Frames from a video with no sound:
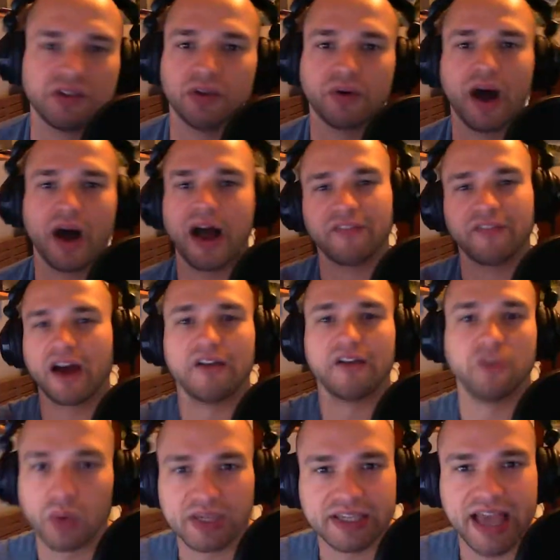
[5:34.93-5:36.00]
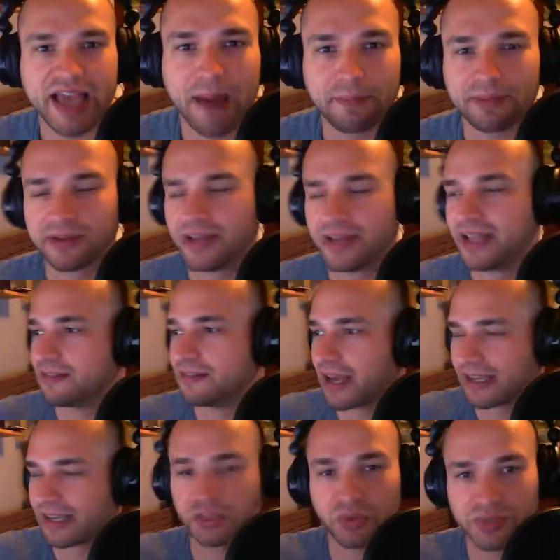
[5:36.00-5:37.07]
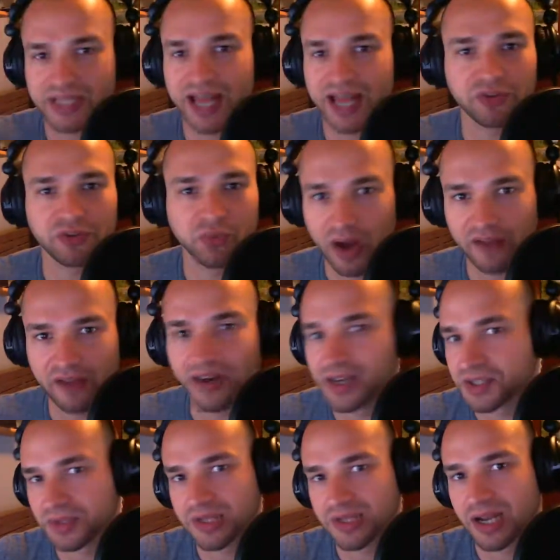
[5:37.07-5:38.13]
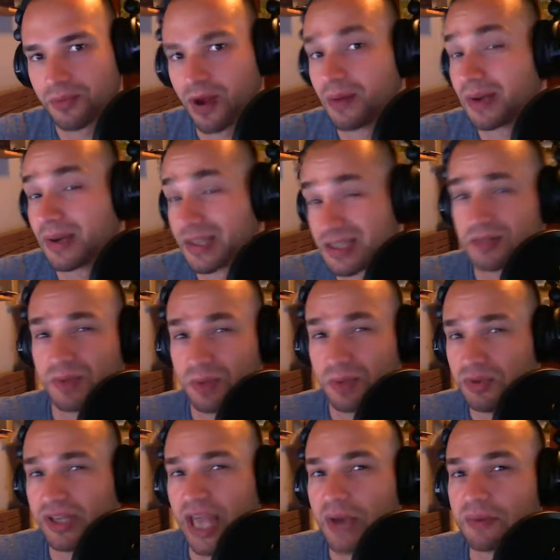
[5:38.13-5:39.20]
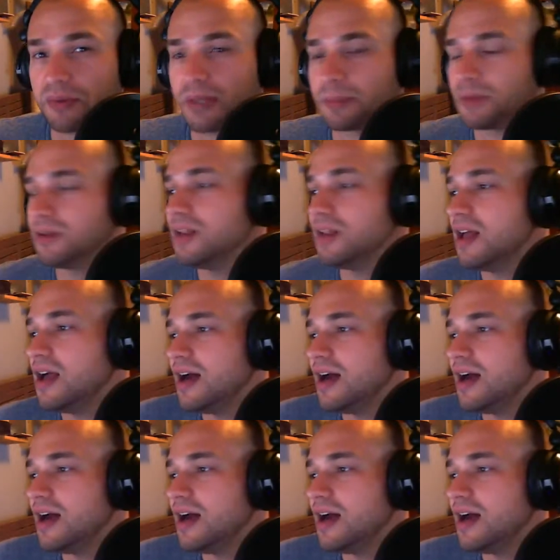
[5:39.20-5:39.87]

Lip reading: I have the WhatsApp and I can use that through Wi-Fi, so it's not a problem. I can still communicate with people.